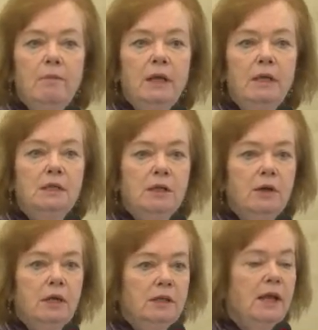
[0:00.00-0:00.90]
India
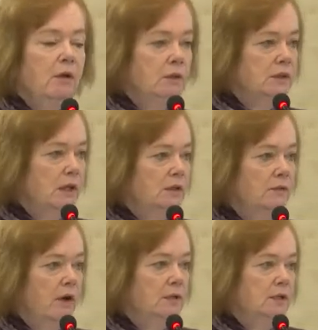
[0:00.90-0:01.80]
at the outset of
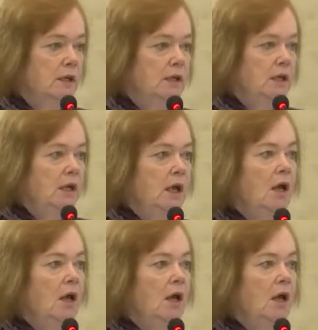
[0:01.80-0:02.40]
our study,